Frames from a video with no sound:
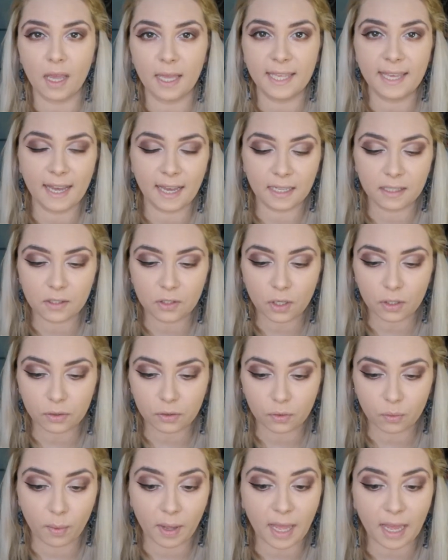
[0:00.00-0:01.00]
Yeah, it's not
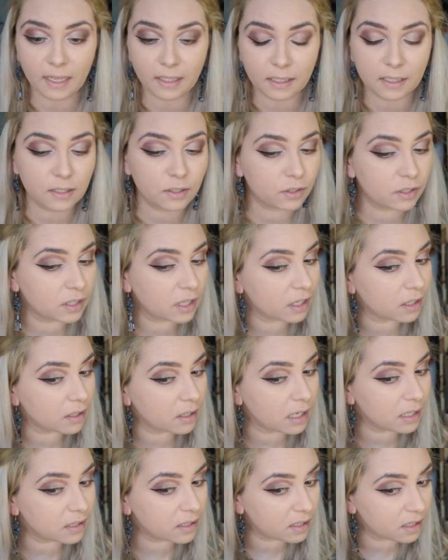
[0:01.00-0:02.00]
too bad. Let's
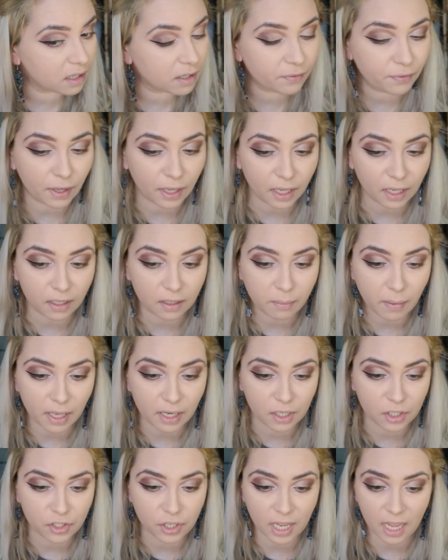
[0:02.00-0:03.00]
see if I can
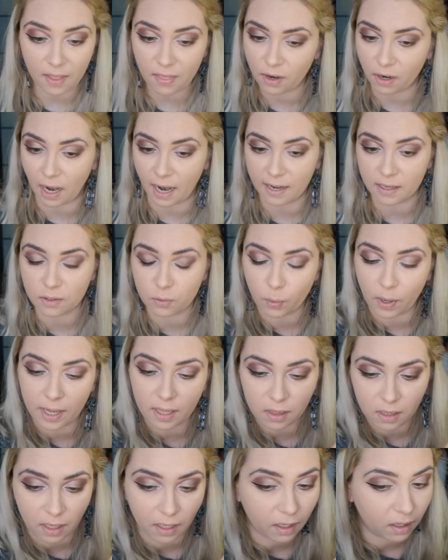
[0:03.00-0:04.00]
manage the other eye as
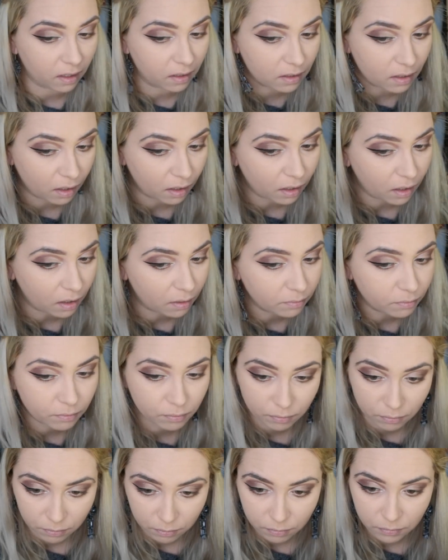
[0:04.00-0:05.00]
well, and
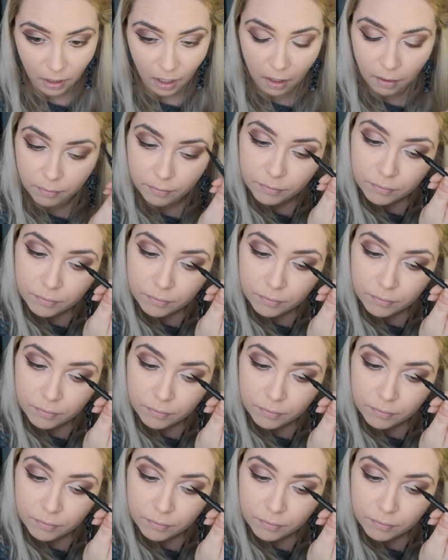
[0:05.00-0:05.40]
yeah.